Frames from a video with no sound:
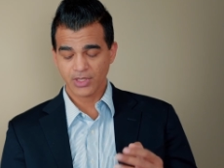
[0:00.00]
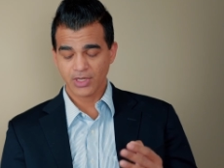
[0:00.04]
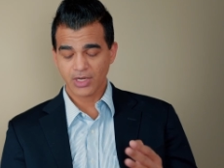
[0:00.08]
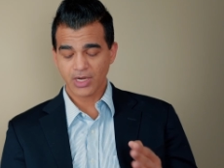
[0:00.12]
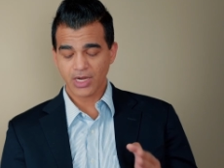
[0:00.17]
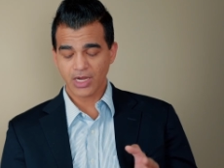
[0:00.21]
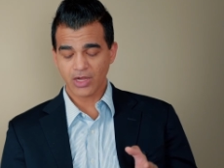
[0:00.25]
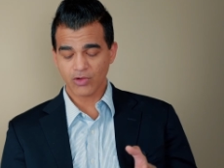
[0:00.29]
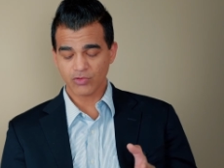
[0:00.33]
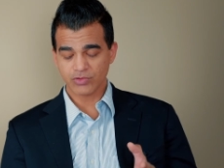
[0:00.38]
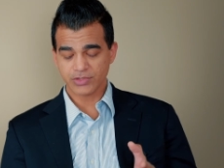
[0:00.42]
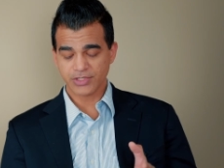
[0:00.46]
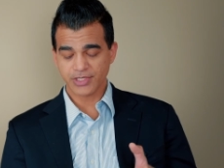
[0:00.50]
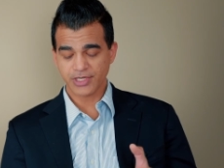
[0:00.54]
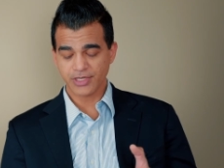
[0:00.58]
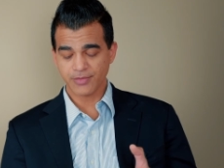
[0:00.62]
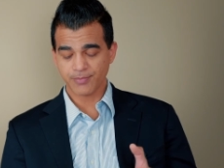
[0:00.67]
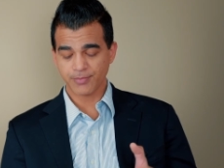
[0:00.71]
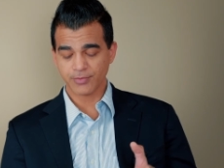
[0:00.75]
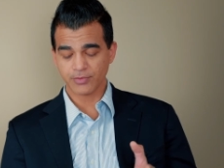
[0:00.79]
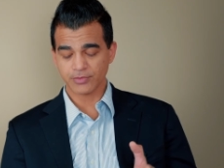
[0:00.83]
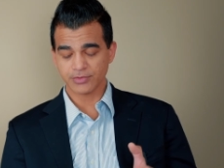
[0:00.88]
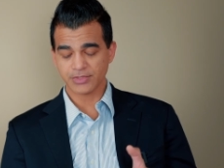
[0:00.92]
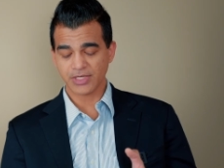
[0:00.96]

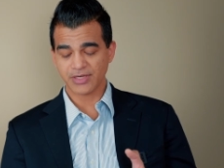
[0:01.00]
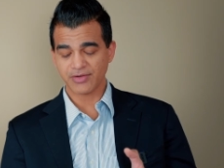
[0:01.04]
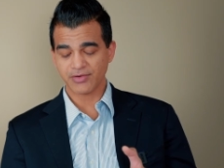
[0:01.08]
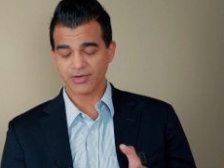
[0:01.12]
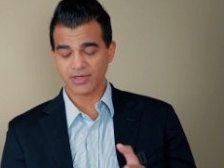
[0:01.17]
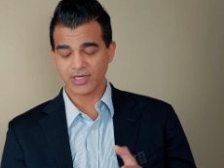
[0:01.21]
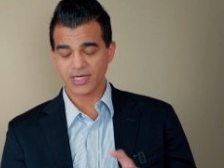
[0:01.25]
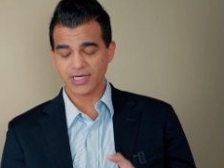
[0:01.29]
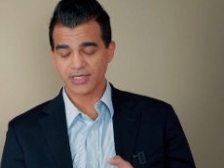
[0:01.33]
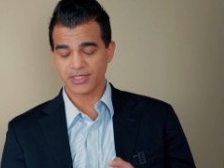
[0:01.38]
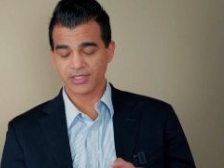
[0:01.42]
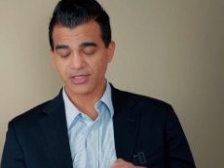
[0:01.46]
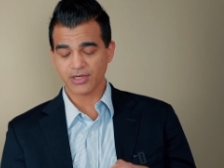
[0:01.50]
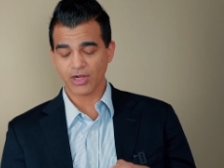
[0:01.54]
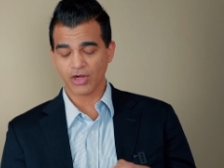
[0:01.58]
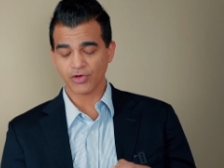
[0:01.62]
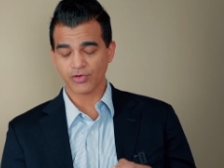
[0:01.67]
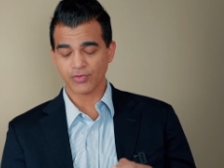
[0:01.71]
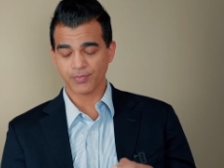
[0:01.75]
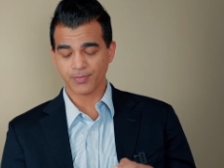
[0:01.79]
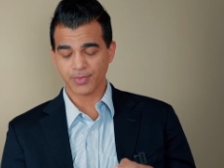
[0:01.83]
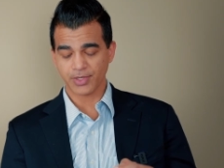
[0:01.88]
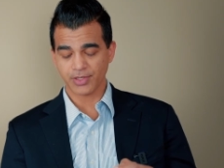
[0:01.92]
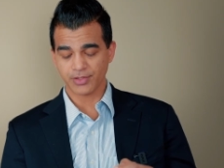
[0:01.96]
housekeepers and related
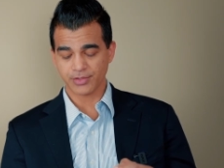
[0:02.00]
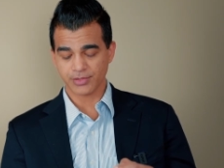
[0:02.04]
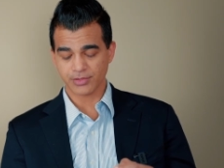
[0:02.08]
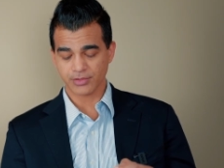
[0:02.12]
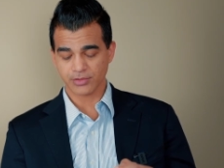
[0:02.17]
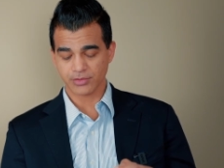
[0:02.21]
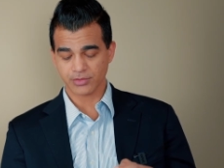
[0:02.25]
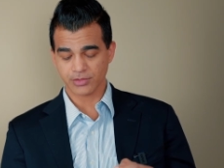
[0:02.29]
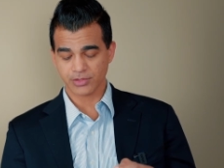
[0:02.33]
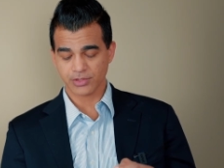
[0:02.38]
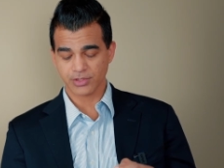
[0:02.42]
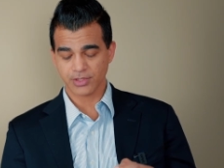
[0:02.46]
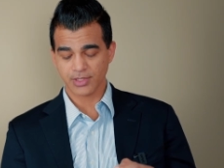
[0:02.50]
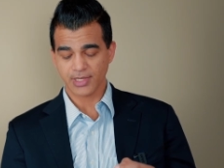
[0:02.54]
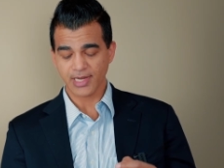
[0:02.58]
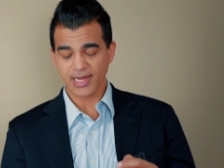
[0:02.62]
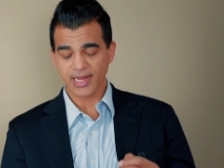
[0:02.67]
occupations,